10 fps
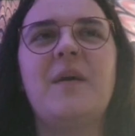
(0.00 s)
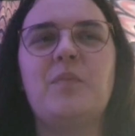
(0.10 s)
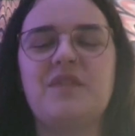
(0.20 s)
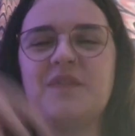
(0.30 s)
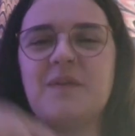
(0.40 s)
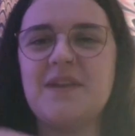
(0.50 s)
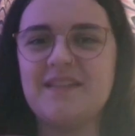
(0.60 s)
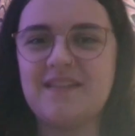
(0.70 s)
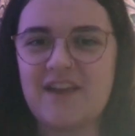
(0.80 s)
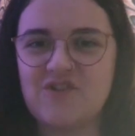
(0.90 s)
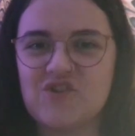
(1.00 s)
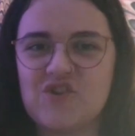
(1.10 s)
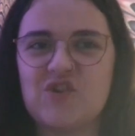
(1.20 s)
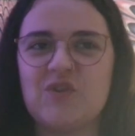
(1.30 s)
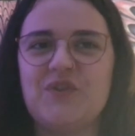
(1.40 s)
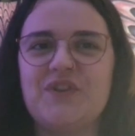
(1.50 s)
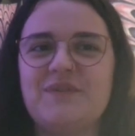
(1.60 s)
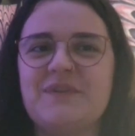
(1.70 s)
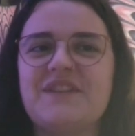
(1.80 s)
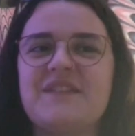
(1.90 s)
but it's very intentional
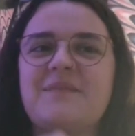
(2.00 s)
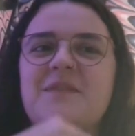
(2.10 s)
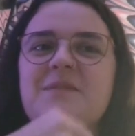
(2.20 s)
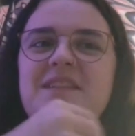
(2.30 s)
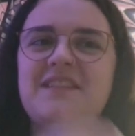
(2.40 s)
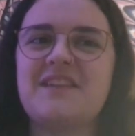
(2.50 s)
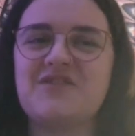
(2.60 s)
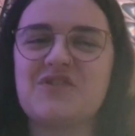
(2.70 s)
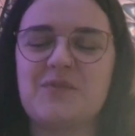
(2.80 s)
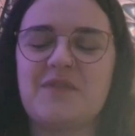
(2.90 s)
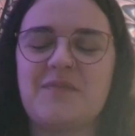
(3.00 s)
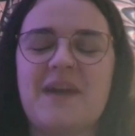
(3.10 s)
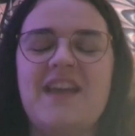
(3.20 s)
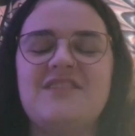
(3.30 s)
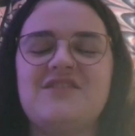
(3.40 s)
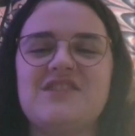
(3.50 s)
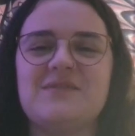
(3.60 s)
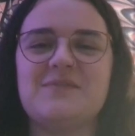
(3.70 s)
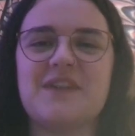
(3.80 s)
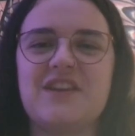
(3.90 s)
because I'm very intentional with my energy
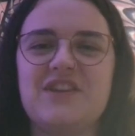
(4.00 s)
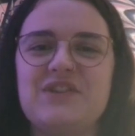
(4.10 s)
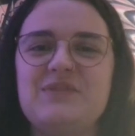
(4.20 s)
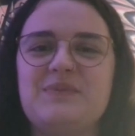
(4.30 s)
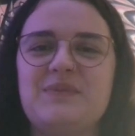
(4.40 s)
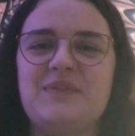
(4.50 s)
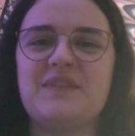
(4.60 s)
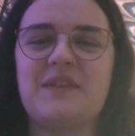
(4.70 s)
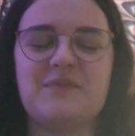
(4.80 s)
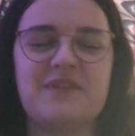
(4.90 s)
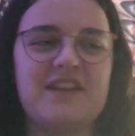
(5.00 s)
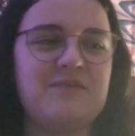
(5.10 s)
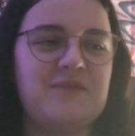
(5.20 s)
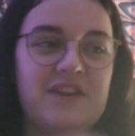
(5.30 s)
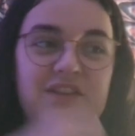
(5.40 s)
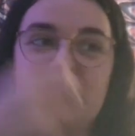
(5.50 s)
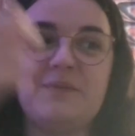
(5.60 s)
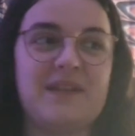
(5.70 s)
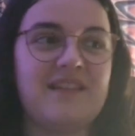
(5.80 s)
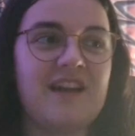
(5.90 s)
and what I use and what I use
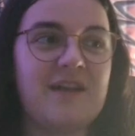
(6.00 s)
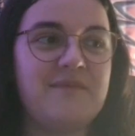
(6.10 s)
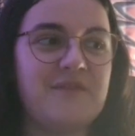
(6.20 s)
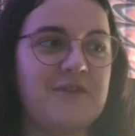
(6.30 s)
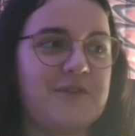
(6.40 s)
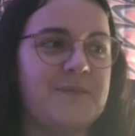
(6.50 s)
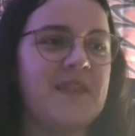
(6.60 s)
my time for.